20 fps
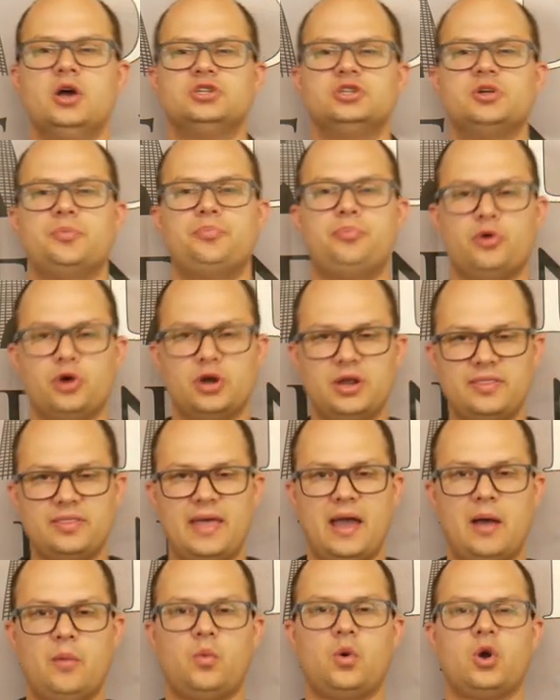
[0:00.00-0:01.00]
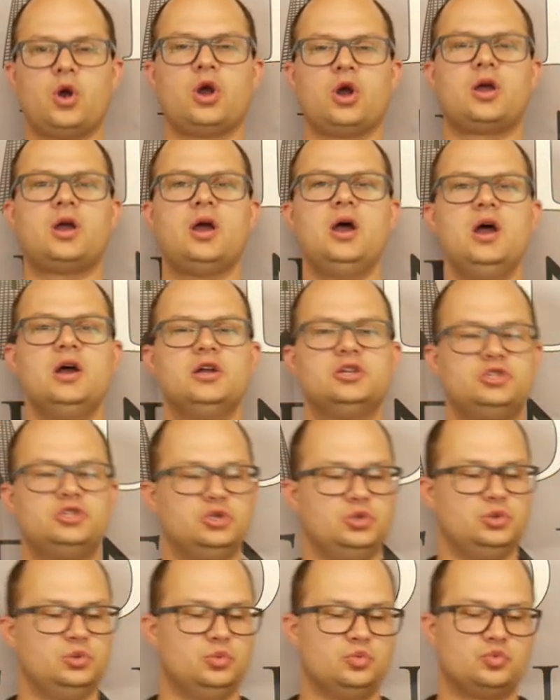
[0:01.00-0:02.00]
to put in that work to